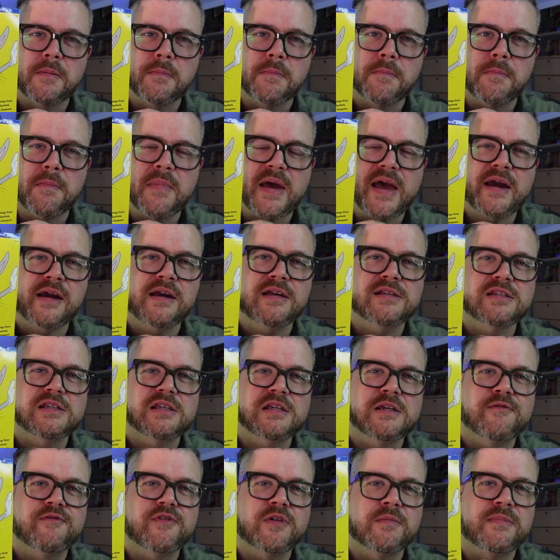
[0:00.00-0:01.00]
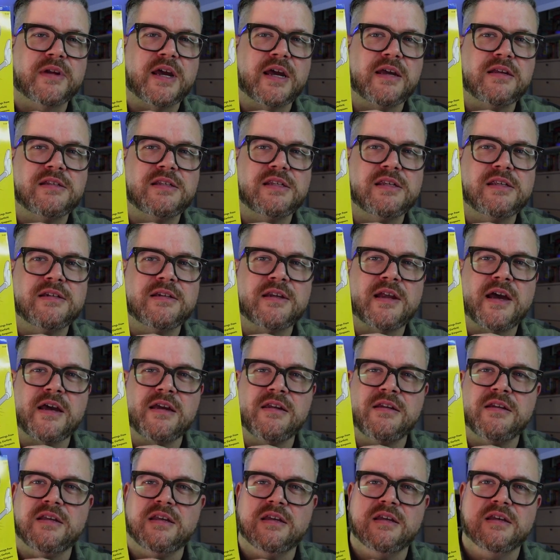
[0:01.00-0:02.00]
magazine from
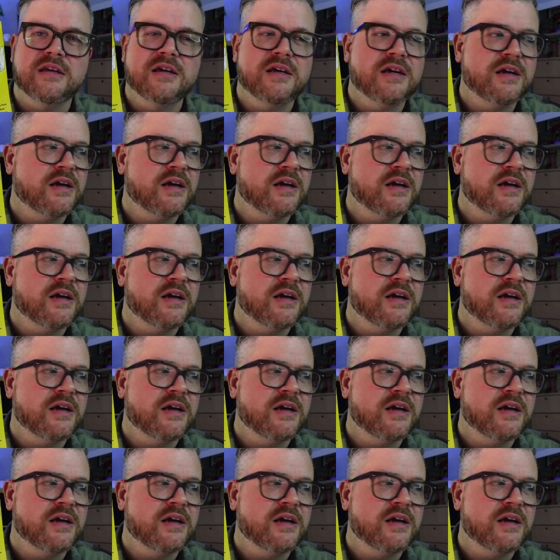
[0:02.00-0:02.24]
1990.